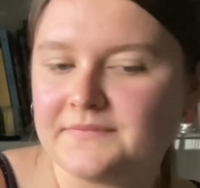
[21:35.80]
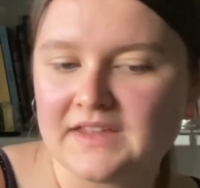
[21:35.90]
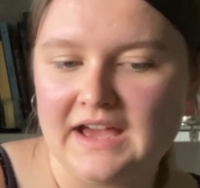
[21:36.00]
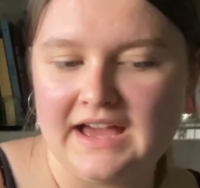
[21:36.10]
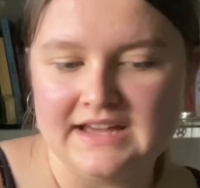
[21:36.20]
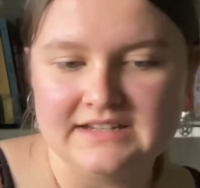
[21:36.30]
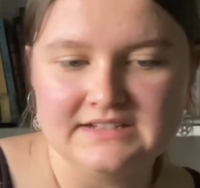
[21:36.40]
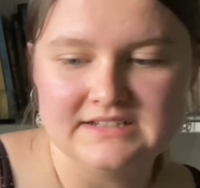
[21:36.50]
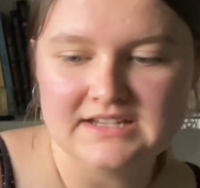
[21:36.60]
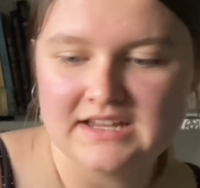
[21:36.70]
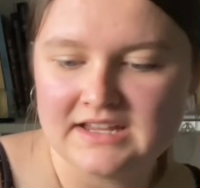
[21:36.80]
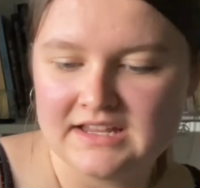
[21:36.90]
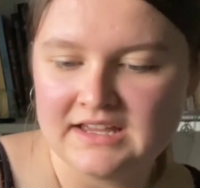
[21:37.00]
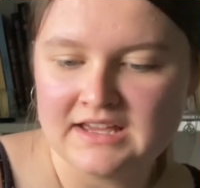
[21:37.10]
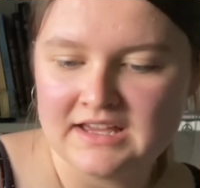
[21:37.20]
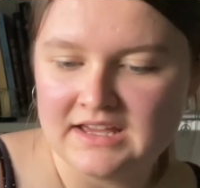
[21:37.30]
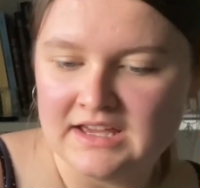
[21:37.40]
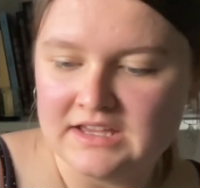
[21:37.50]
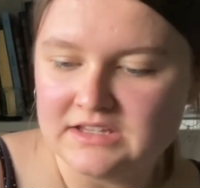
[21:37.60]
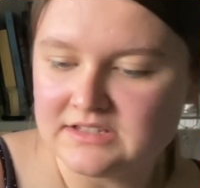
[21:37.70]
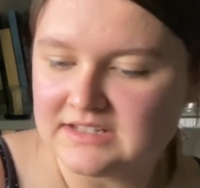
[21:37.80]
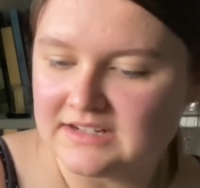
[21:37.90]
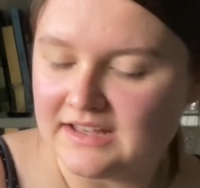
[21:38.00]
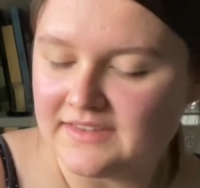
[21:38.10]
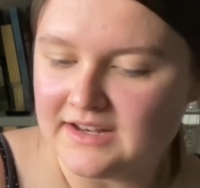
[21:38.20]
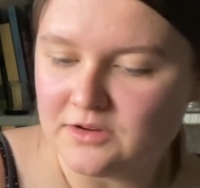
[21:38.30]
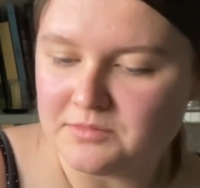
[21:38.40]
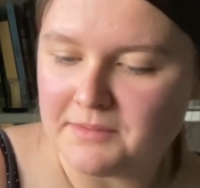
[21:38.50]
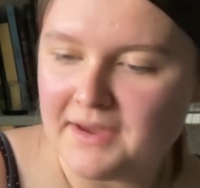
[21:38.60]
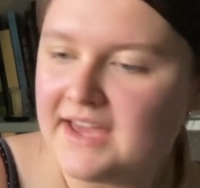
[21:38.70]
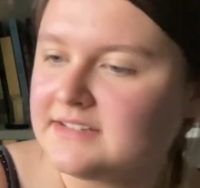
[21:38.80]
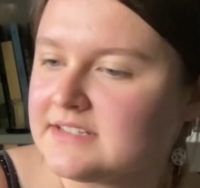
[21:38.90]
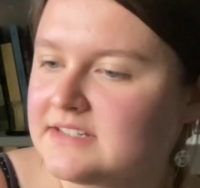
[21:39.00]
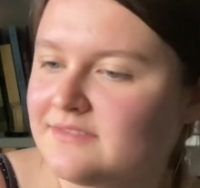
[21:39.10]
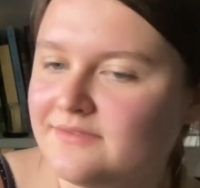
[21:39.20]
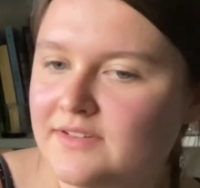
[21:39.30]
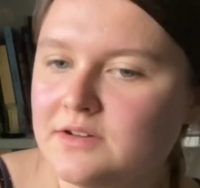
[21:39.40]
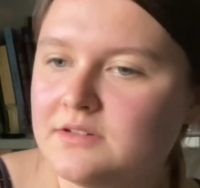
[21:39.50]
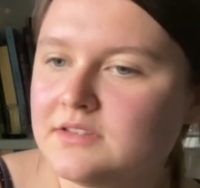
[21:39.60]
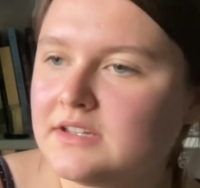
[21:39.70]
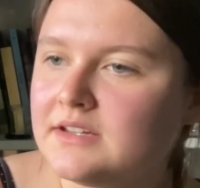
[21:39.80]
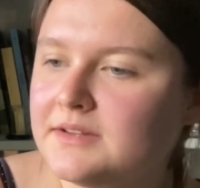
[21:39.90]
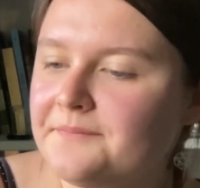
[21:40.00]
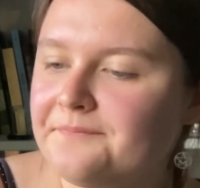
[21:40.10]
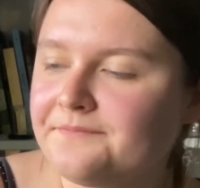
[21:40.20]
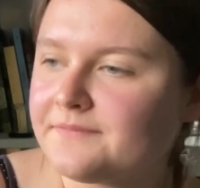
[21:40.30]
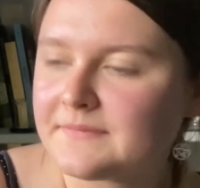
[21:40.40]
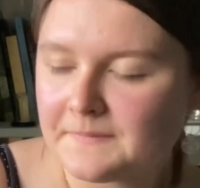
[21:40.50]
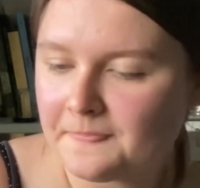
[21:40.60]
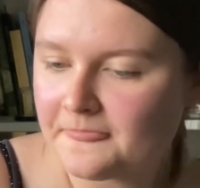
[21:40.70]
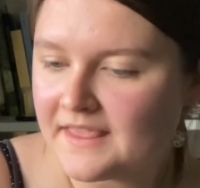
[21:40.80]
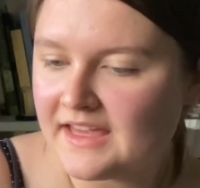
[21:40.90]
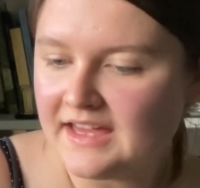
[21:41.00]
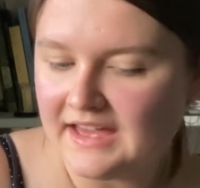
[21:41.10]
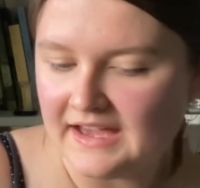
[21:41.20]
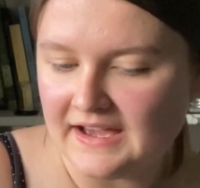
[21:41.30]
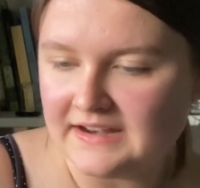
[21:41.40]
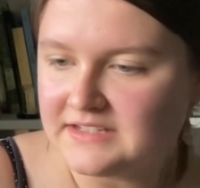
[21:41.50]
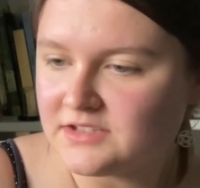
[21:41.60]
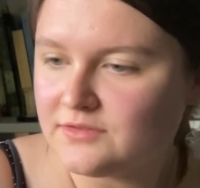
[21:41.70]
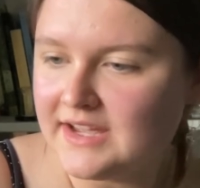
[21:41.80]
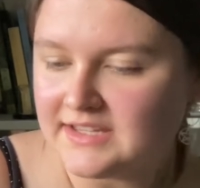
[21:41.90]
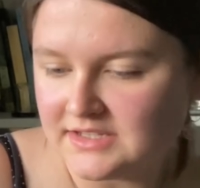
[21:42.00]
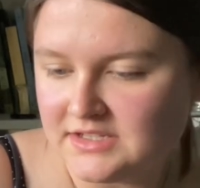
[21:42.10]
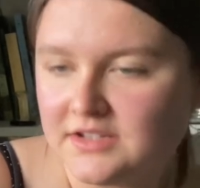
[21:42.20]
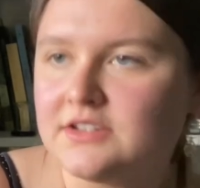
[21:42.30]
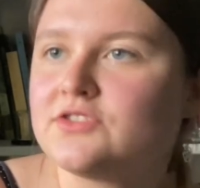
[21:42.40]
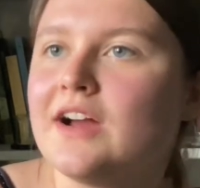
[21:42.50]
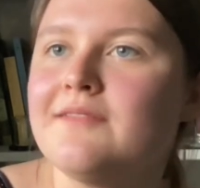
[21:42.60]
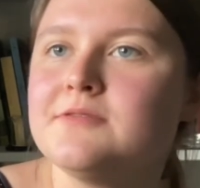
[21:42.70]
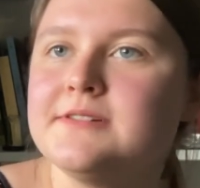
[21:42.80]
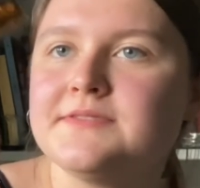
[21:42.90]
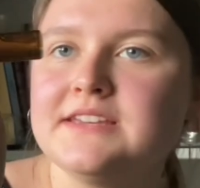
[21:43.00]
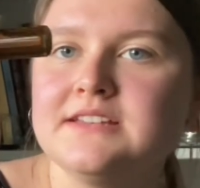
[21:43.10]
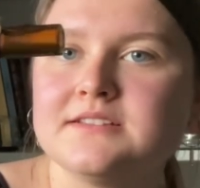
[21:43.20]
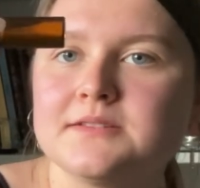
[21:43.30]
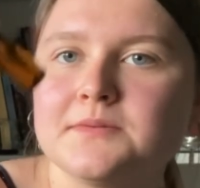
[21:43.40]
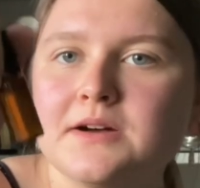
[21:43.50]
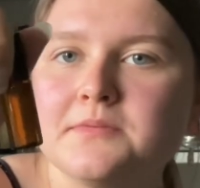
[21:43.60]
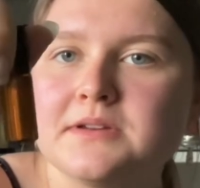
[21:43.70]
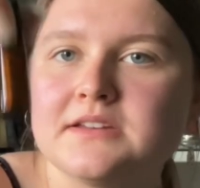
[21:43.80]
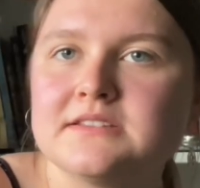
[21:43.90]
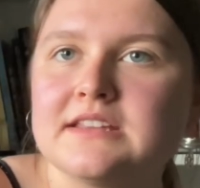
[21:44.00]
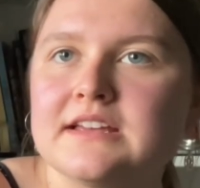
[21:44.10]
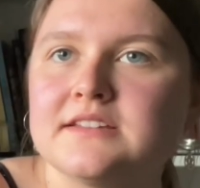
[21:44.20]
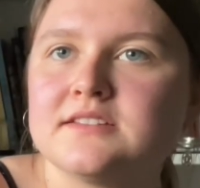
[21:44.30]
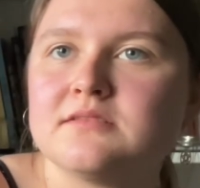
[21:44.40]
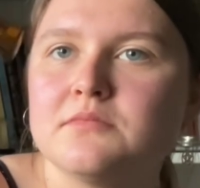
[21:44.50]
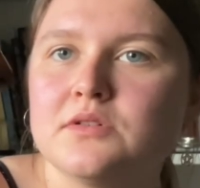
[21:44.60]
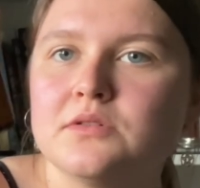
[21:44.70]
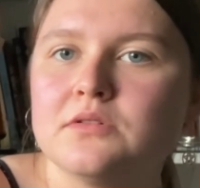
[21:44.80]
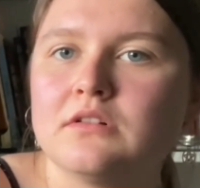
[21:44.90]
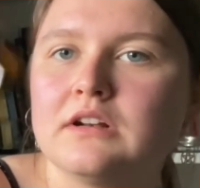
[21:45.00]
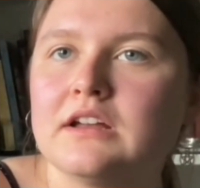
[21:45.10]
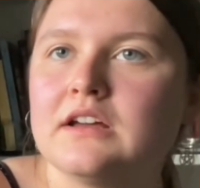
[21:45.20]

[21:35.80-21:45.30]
and using like the little pipettes to fill them. And it's great because you can travel with these as well because they're small.